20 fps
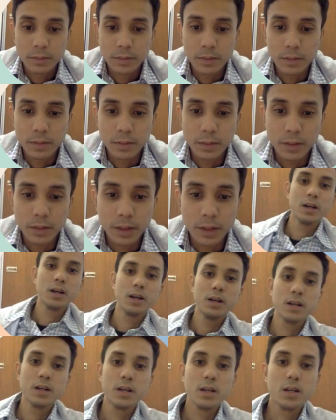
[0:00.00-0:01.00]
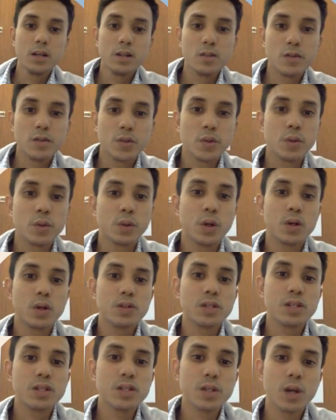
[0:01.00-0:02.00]
Okay. So
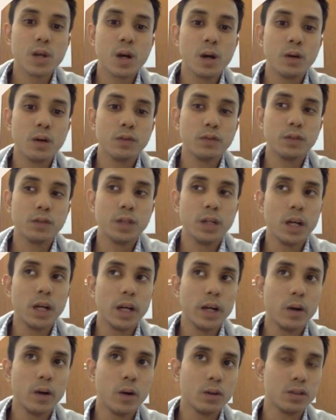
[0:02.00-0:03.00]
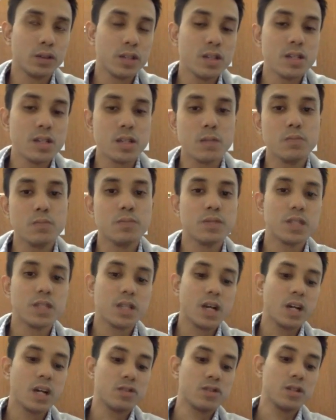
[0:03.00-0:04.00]
causes of autism,
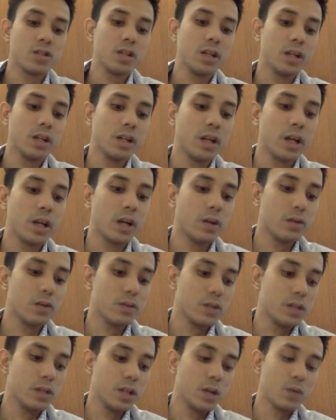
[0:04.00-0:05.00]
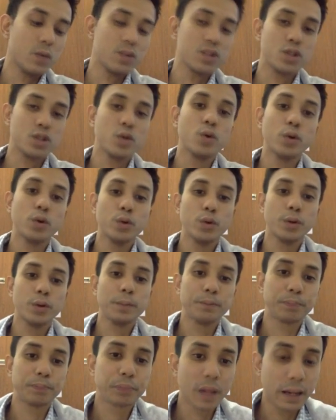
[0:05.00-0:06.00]
actually there was no
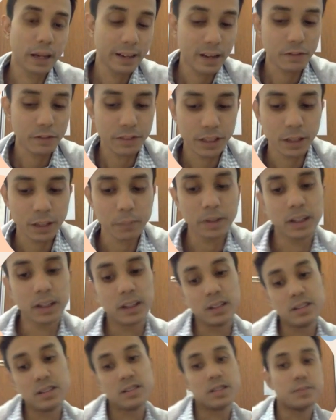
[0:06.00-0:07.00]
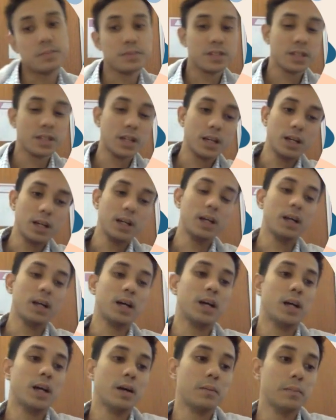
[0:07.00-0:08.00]
known definite mechanisms,
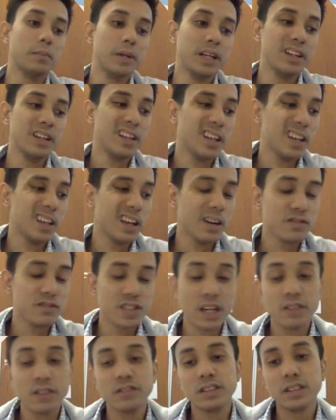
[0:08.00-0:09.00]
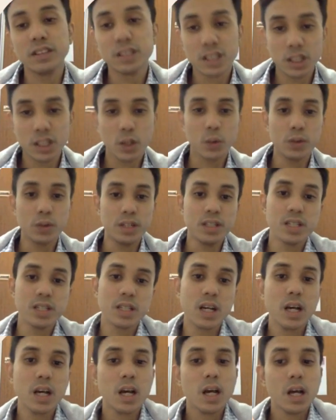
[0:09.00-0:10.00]
but they have several theories.
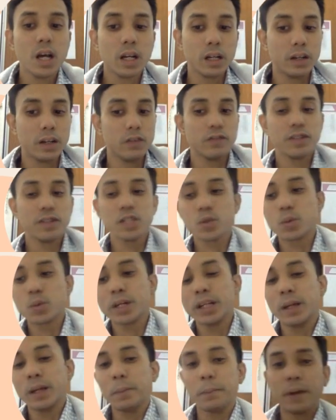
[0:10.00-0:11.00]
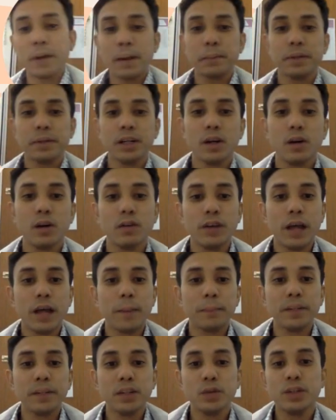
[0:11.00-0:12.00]
The first one, impairment of
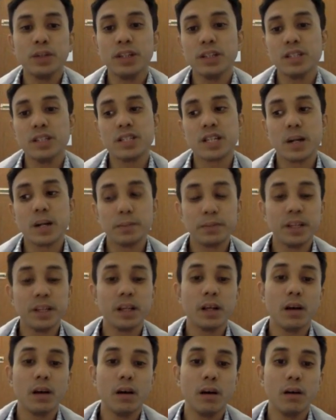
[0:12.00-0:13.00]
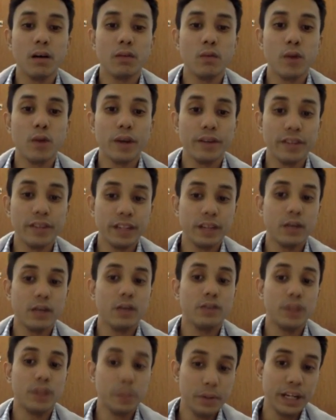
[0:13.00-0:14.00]
happened during the sculpting of wiring of
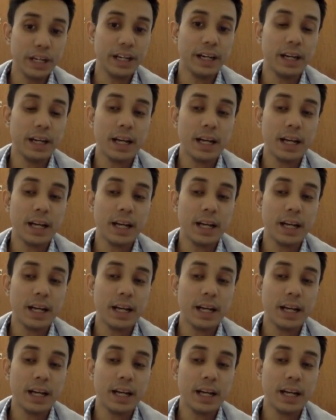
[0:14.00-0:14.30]
the brain